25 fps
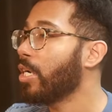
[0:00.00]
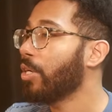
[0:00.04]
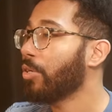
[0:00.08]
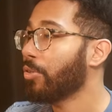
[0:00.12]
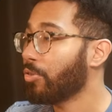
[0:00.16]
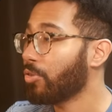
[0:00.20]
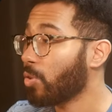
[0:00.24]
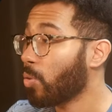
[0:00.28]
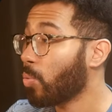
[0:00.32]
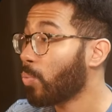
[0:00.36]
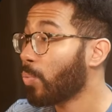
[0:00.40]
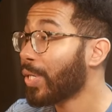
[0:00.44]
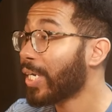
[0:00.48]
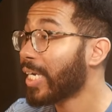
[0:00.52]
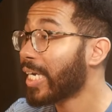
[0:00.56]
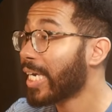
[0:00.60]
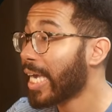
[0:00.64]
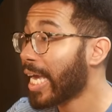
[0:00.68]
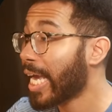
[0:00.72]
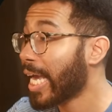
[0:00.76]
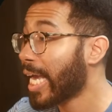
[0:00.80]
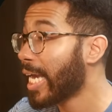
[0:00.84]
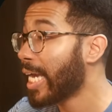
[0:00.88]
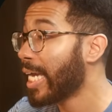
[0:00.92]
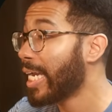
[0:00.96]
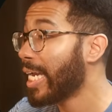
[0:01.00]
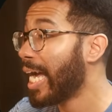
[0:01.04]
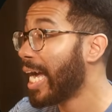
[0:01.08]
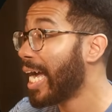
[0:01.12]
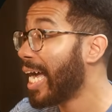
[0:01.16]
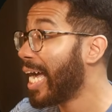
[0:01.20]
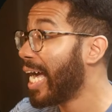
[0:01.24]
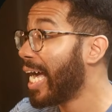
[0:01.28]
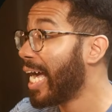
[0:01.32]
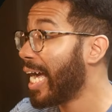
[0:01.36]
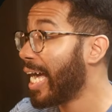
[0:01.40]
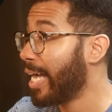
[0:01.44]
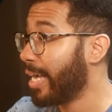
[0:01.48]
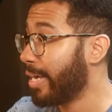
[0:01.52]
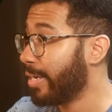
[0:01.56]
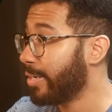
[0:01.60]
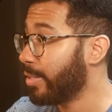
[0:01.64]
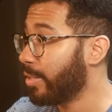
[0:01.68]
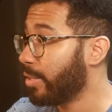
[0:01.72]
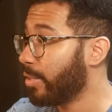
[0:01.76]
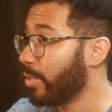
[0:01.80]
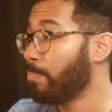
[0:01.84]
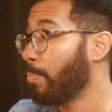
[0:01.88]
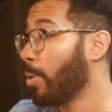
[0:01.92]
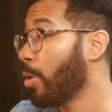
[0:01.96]
So we can add
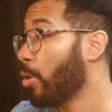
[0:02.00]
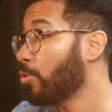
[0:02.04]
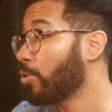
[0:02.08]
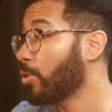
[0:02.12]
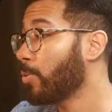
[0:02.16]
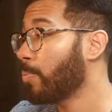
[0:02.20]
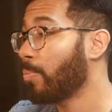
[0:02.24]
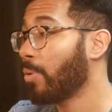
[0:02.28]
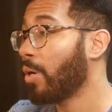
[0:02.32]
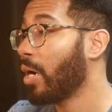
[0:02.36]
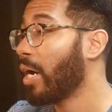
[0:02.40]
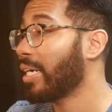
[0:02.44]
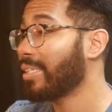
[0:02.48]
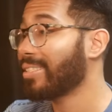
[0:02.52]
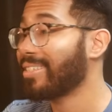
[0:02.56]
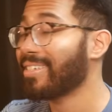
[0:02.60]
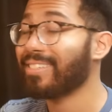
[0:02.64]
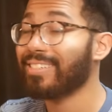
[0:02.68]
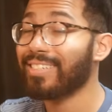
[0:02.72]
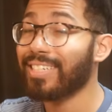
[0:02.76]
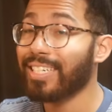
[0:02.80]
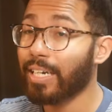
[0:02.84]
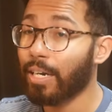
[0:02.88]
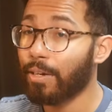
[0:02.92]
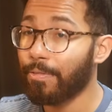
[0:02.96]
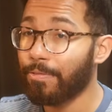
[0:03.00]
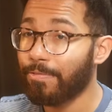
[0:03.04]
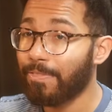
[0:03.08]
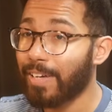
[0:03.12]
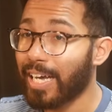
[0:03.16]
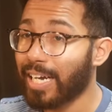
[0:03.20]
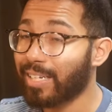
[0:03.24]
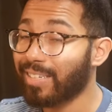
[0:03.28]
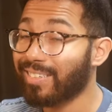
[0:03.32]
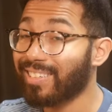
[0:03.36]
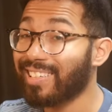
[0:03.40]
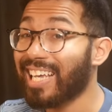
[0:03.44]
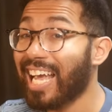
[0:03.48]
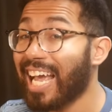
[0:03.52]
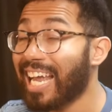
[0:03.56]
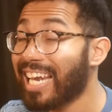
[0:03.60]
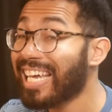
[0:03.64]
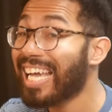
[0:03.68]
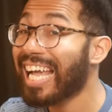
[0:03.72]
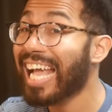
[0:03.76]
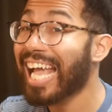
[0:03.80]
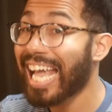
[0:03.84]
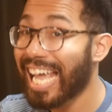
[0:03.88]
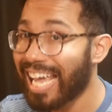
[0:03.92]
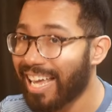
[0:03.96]
post-processing effects and
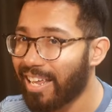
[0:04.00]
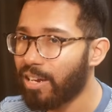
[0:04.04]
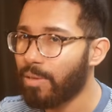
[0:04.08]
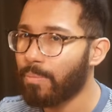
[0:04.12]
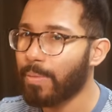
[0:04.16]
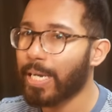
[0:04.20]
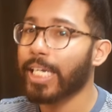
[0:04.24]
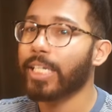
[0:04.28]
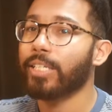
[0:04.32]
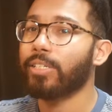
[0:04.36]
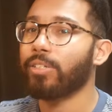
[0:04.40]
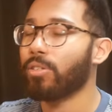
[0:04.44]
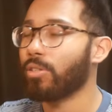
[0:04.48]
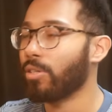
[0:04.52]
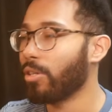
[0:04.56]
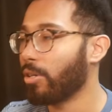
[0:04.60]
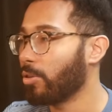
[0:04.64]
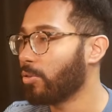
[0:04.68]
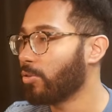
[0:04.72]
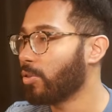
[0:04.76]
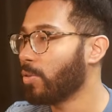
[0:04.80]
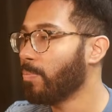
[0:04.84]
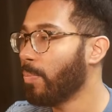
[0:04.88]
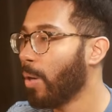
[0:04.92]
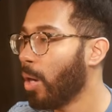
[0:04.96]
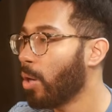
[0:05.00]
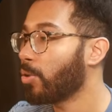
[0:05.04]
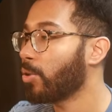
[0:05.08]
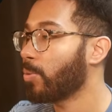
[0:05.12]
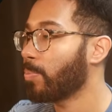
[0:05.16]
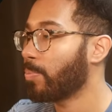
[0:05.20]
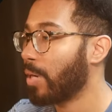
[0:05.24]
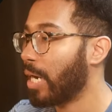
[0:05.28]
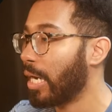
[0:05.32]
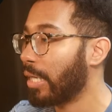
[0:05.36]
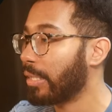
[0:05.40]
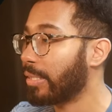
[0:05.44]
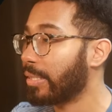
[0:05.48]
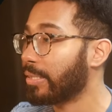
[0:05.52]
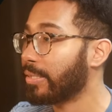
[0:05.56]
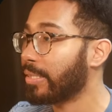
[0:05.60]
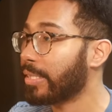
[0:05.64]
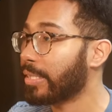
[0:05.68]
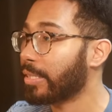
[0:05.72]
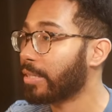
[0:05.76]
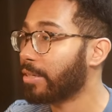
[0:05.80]
animate those post-processing